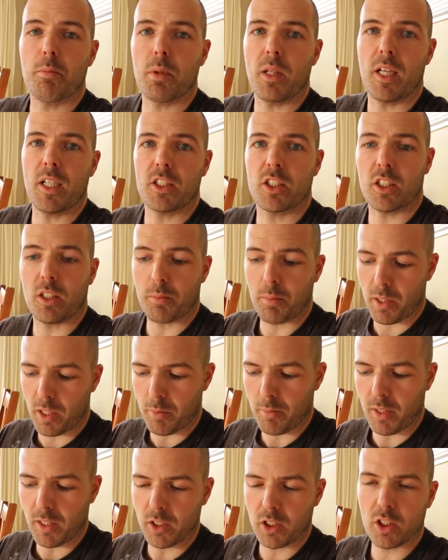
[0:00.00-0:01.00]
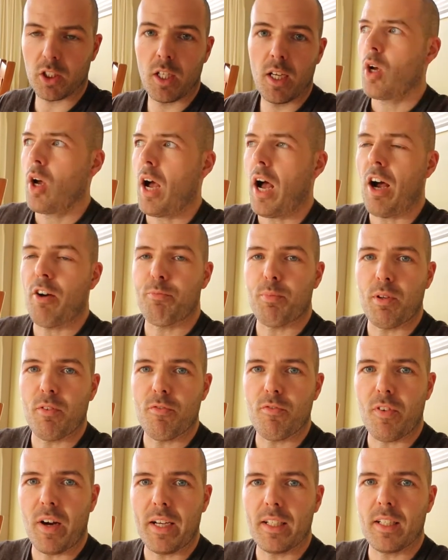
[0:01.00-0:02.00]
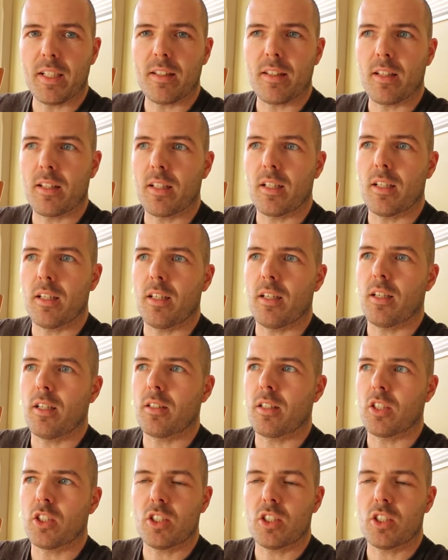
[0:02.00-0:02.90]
plastic pyramids. I've been finding that the